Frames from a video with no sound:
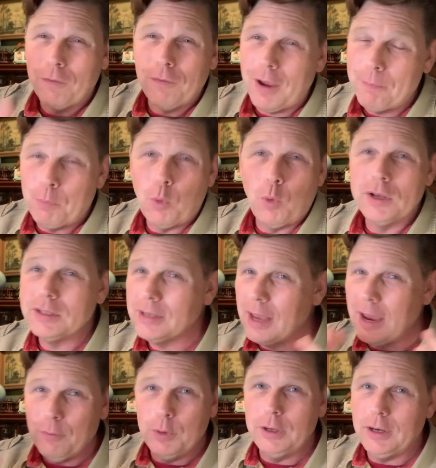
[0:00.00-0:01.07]
or 5 points
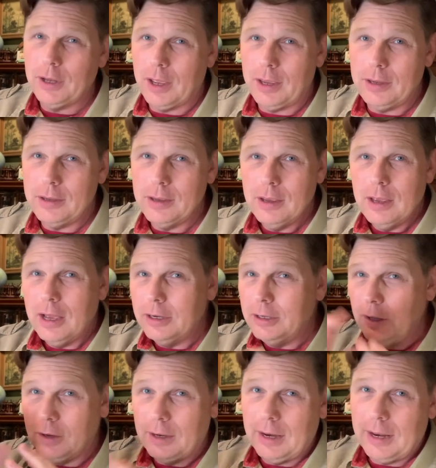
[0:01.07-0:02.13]
every day
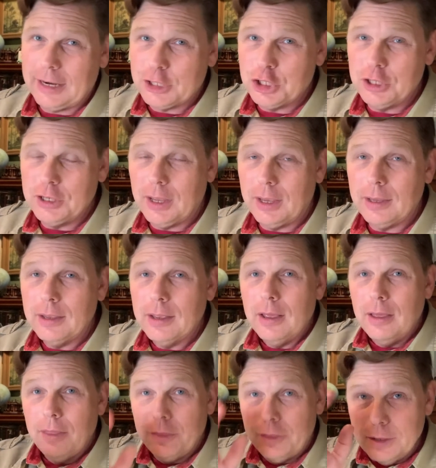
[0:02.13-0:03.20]
until Election Day.
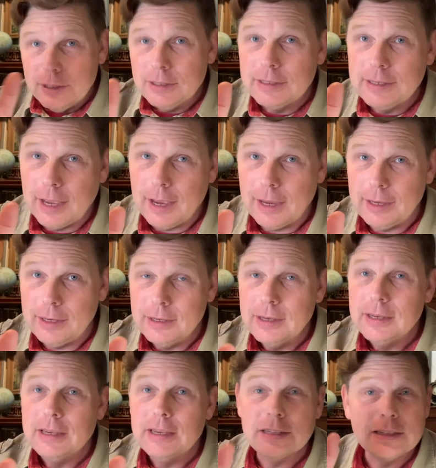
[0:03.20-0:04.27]
This day
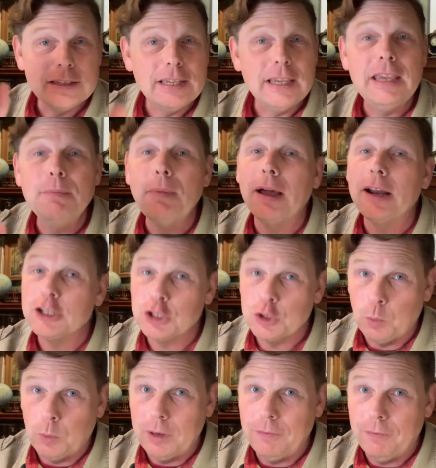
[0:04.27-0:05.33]
is T-minus
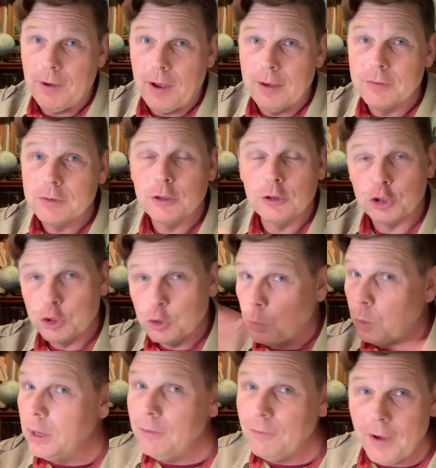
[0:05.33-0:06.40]
25. So there's
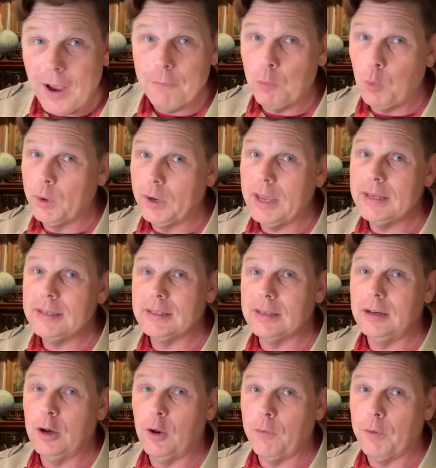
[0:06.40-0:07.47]
25 more days to
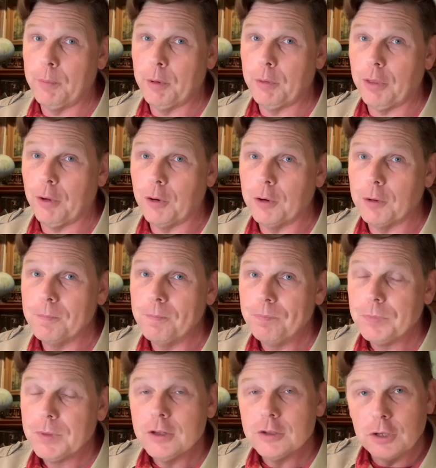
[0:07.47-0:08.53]
November 3rd.
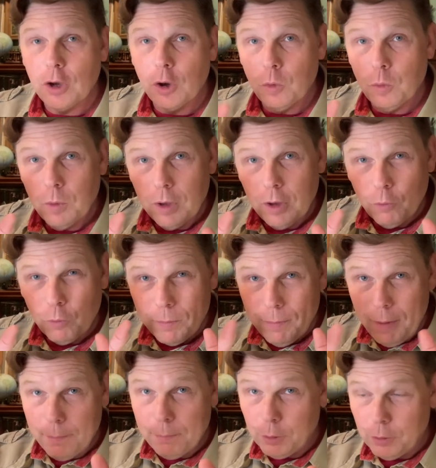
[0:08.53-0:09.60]
So
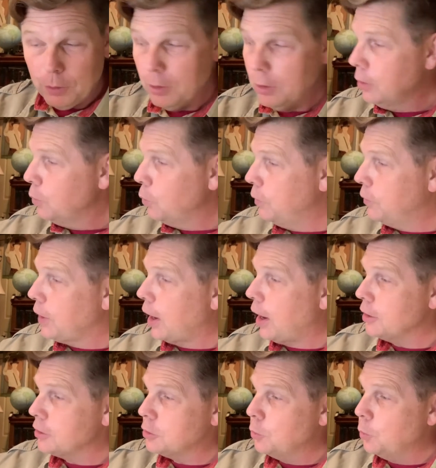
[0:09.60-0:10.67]
remember, we've
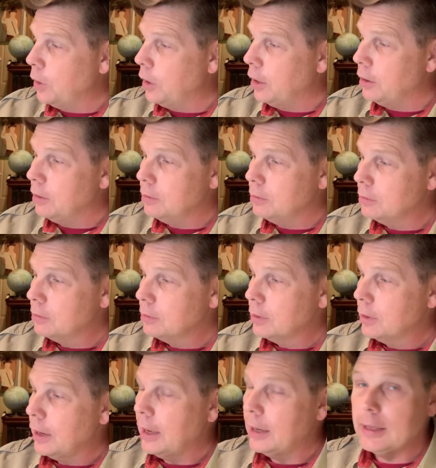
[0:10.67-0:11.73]
got to win
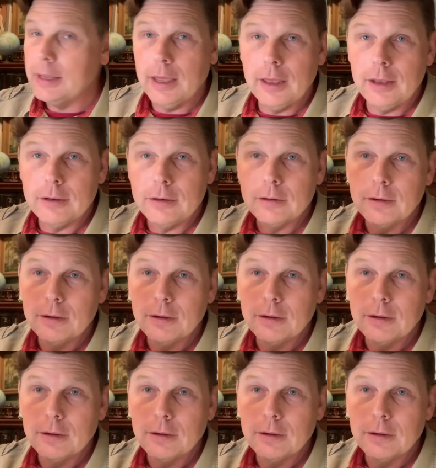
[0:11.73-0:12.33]
and get